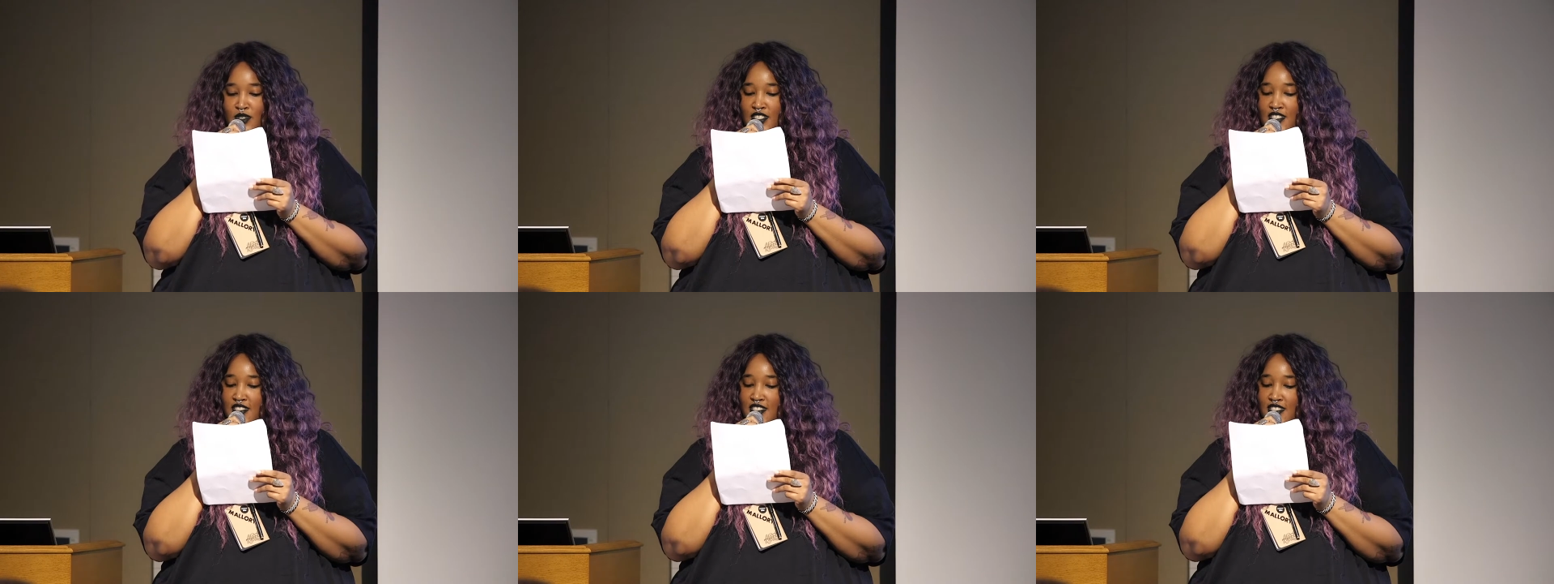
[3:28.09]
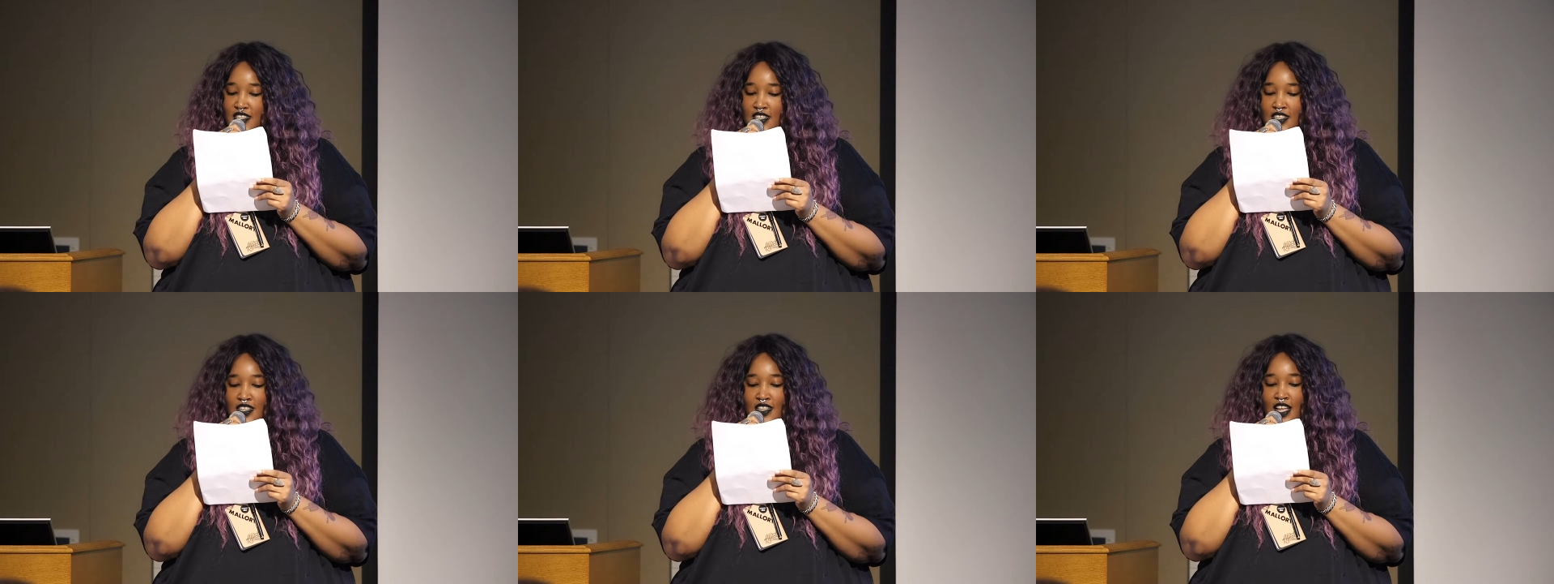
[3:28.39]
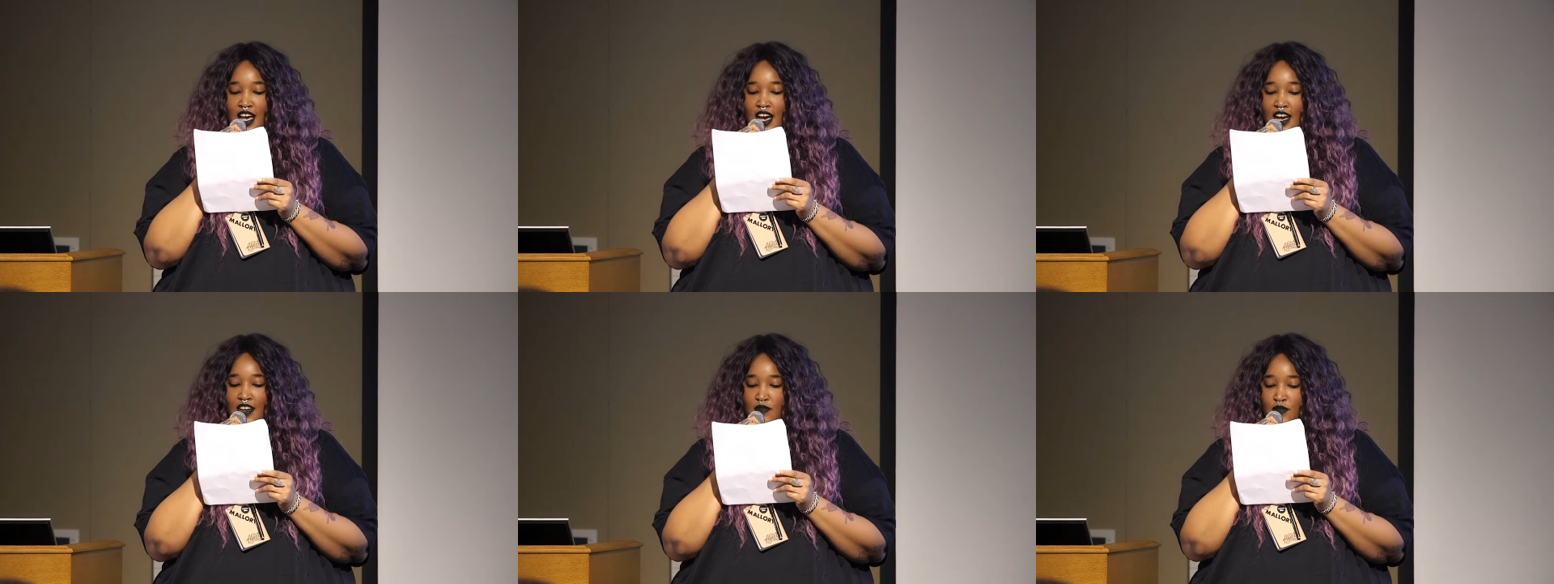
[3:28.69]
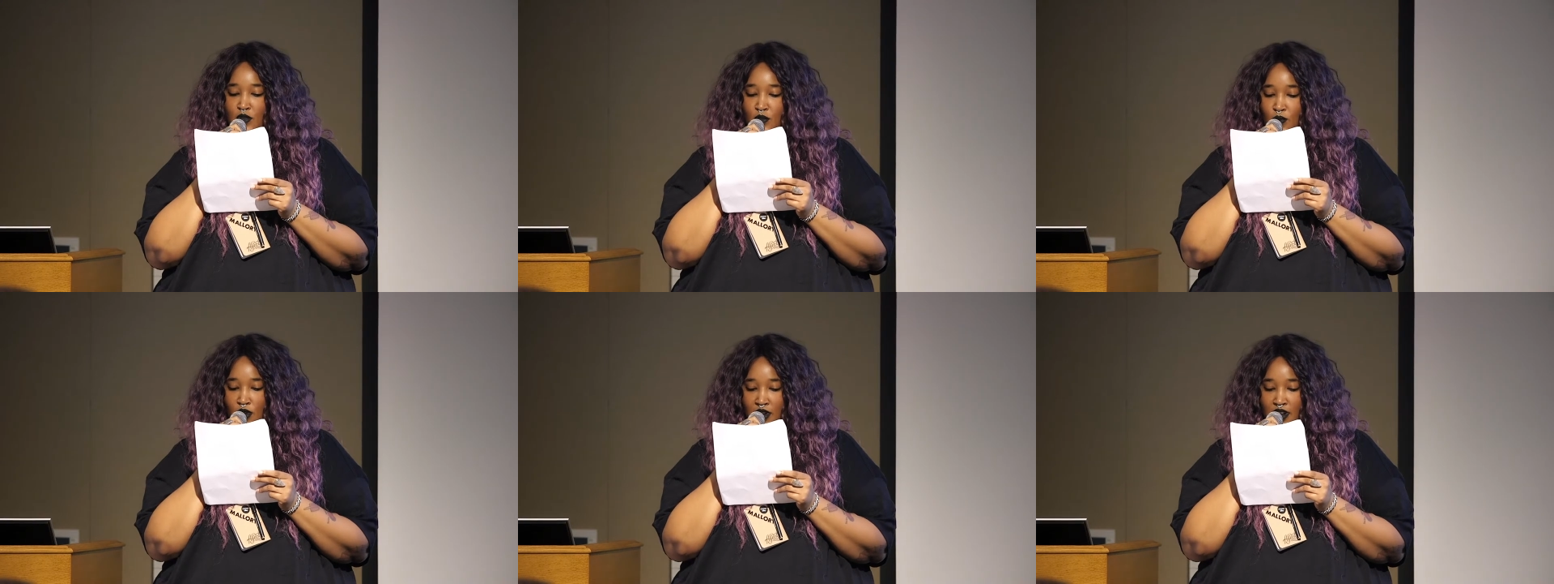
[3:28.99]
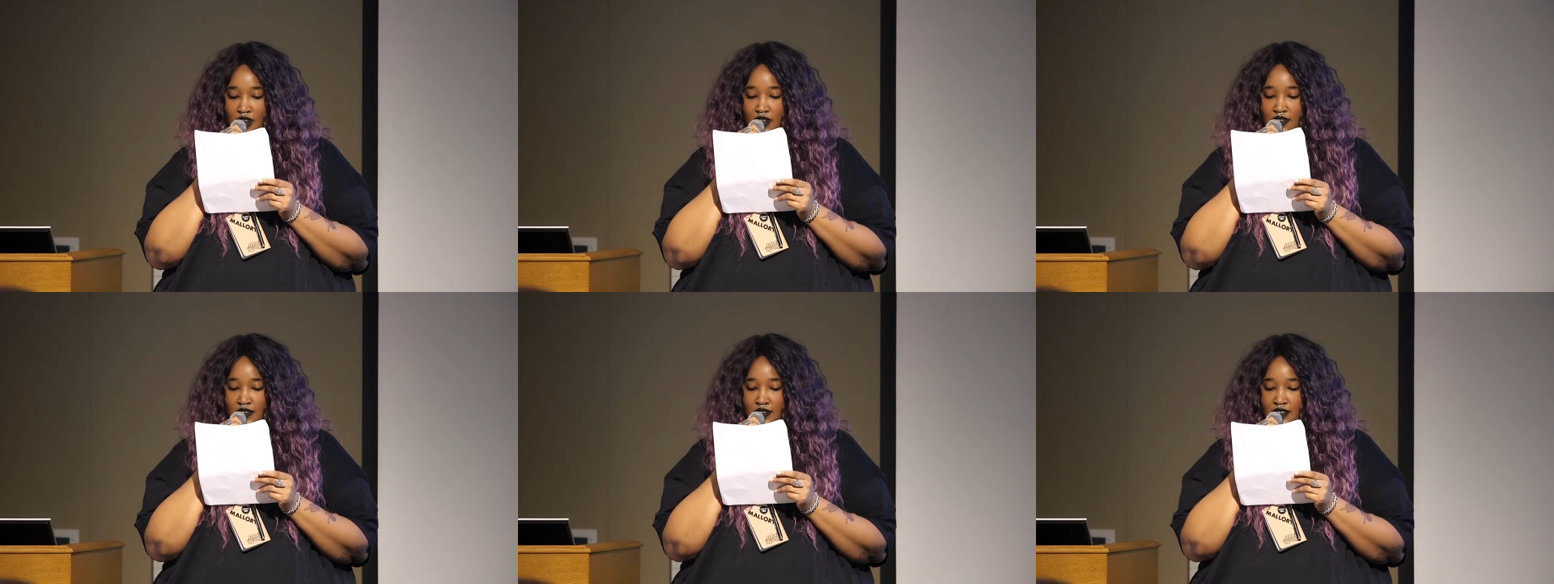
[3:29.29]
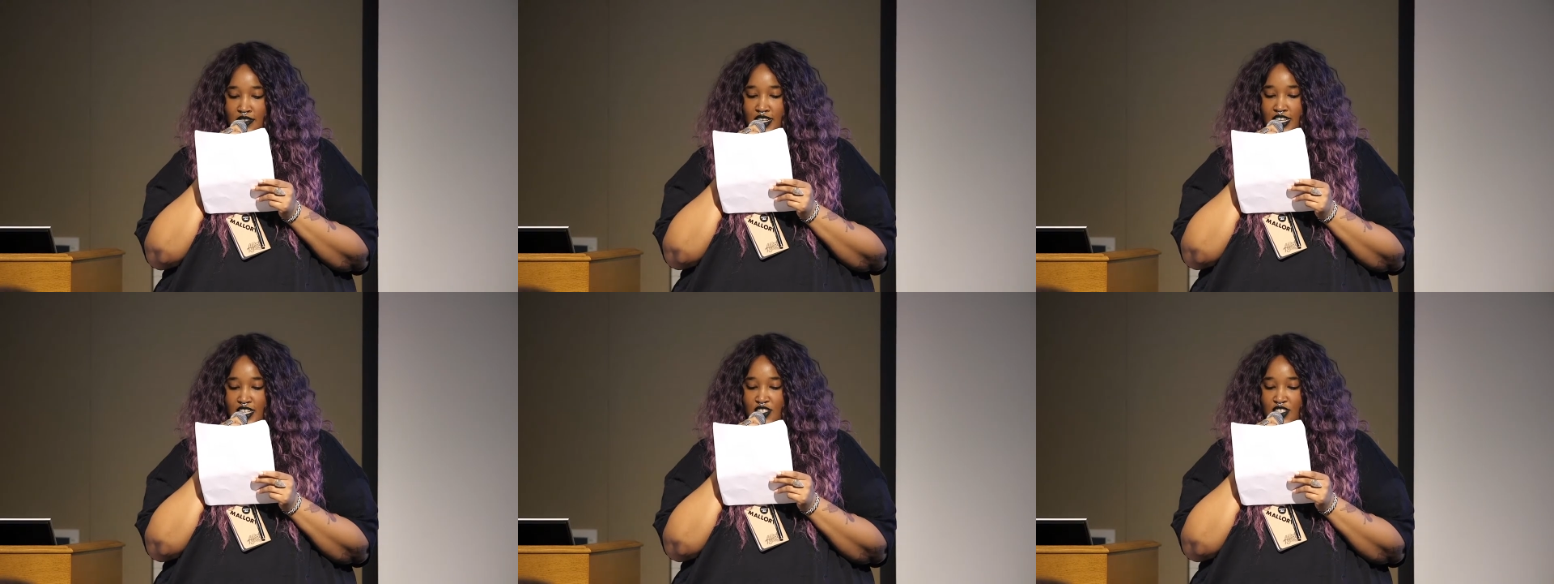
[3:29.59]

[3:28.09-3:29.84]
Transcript: is still alive and well,